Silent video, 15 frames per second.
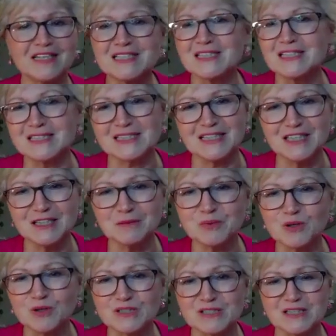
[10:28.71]
This is in
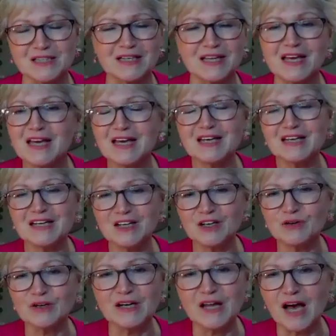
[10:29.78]
person
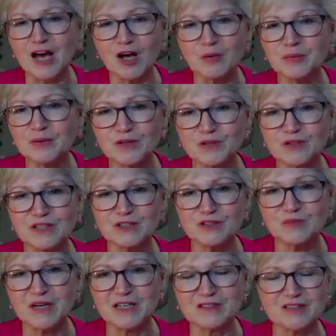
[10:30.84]
here in Albuquerque,
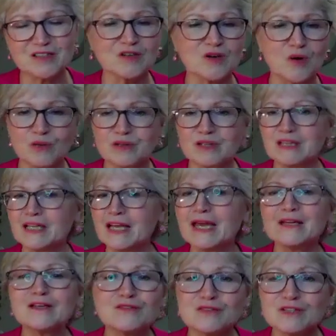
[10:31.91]
New Mexico, the
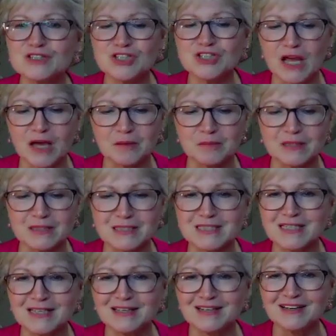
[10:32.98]
land of
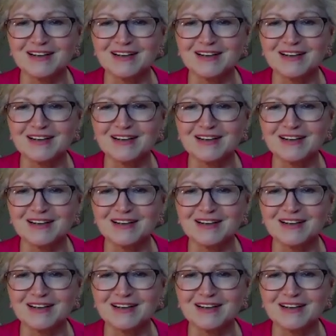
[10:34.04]
enchantment.